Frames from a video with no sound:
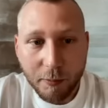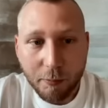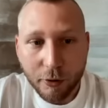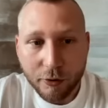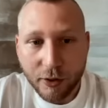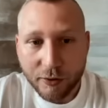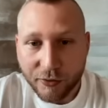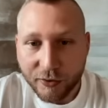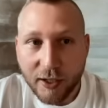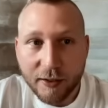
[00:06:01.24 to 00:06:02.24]
important to
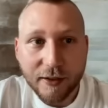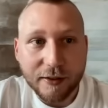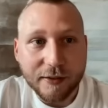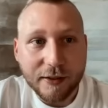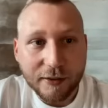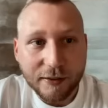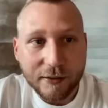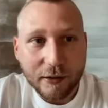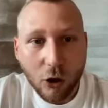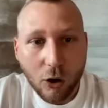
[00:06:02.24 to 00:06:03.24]
understand that this
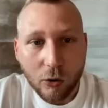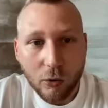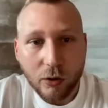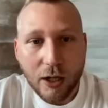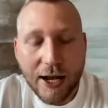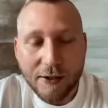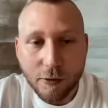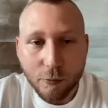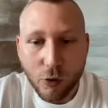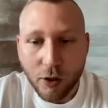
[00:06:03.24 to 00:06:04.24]
whole
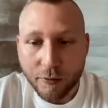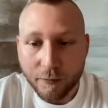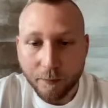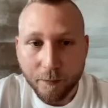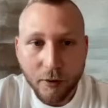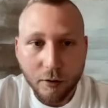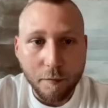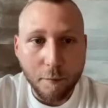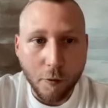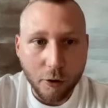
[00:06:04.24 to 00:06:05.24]
Atom 1
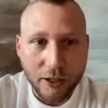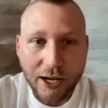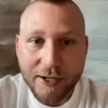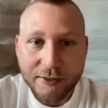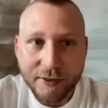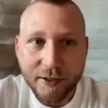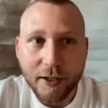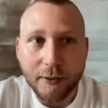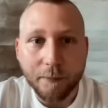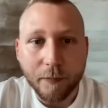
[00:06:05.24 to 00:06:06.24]
fork
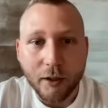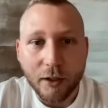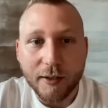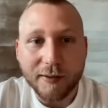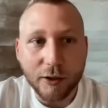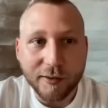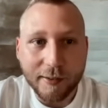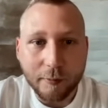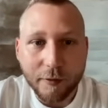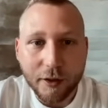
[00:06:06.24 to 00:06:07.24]
idea is not
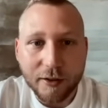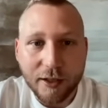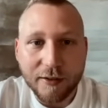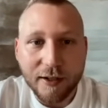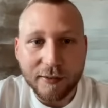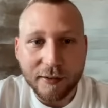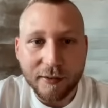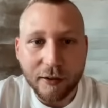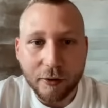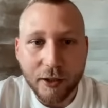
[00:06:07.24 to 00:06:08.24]
something that
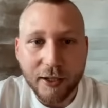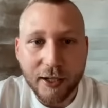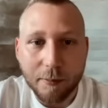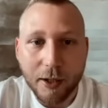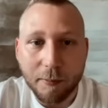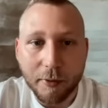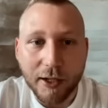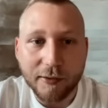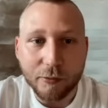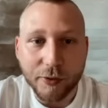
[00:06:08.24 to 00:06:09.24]
necessarily came up
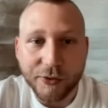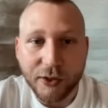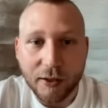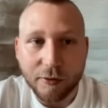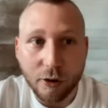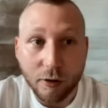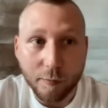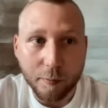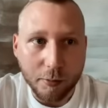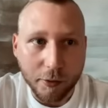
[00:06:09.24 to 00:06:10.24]
as a result of
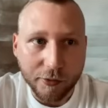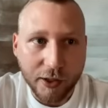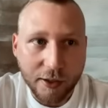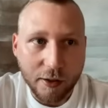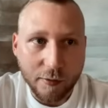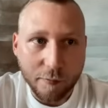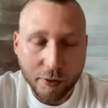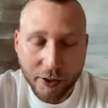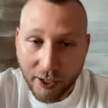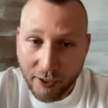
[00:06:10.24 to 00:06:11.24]
proposal
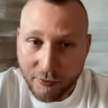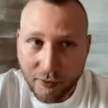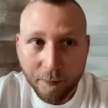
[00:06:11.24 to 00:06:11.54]
848.